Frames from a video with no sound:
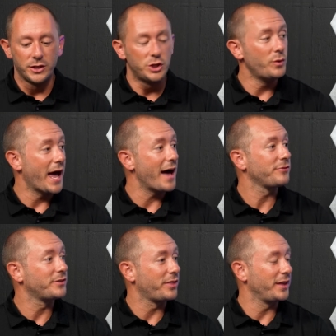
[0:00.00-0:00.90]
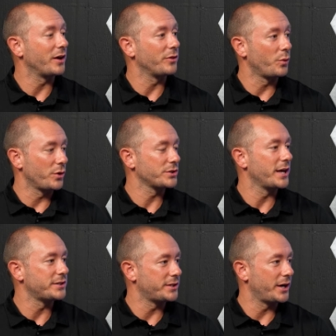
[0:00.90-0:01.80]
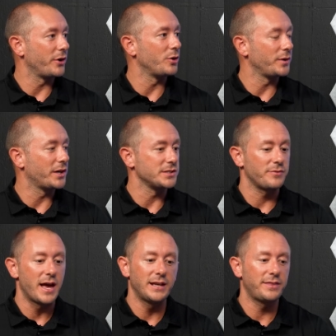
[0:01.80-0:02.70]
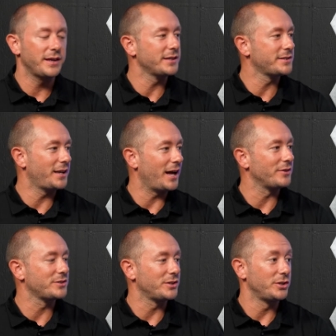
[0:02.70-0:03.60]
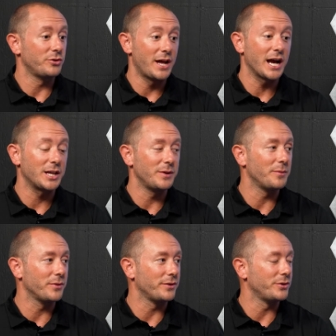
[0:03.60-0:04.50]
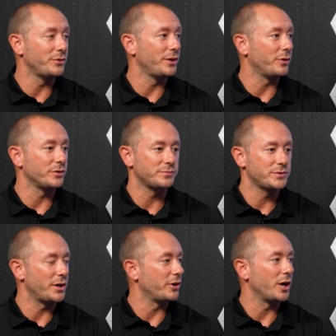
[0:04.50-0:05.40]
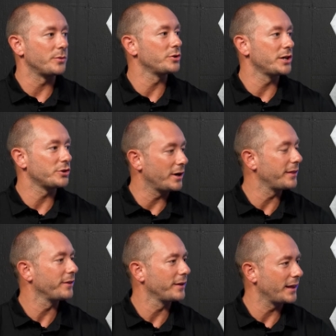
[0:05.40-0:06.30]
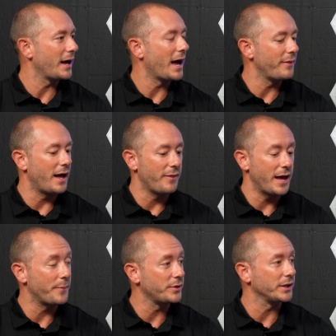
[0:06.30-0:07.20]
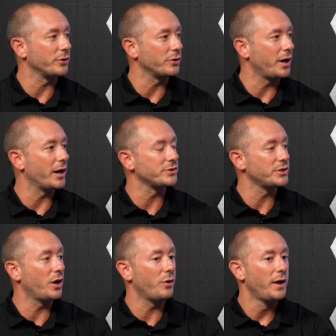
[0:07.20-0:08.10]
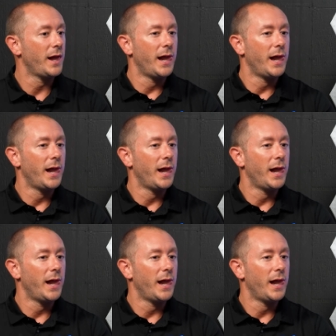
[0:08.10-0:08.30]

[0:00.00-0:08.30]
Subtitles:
you have to think the worst case scenario, because if anything is announced, you're not going to be able to, start an arbitration or anything like that on that particular car. So